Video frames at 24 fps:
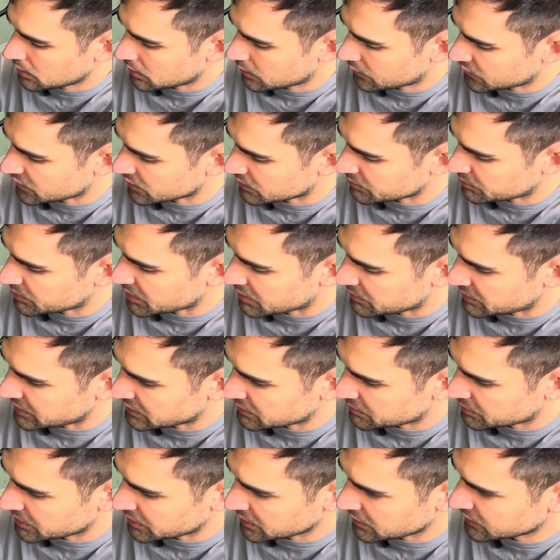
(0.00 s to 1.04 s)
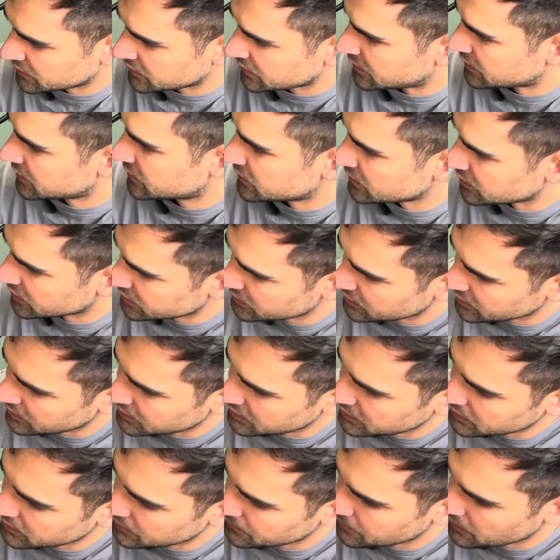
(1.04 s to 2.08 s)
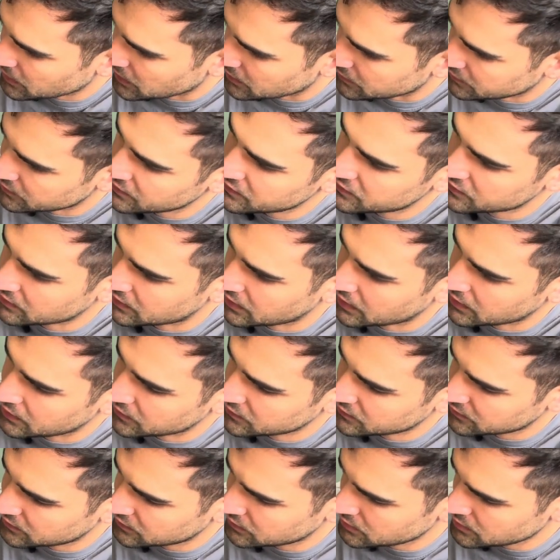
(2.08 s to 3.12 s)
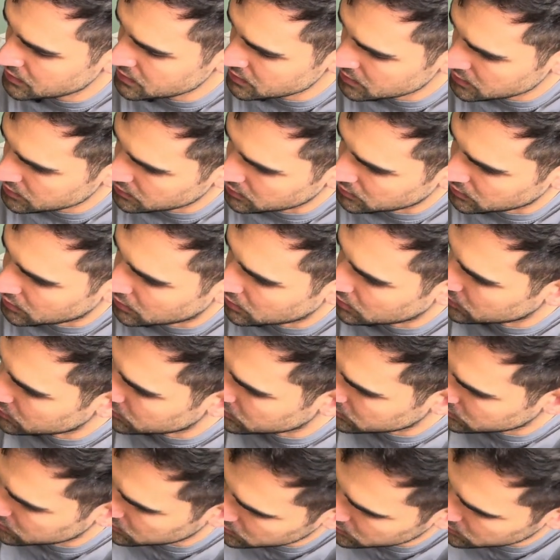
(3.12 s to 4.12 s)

from power meter pedals, and certainly in this case, you know,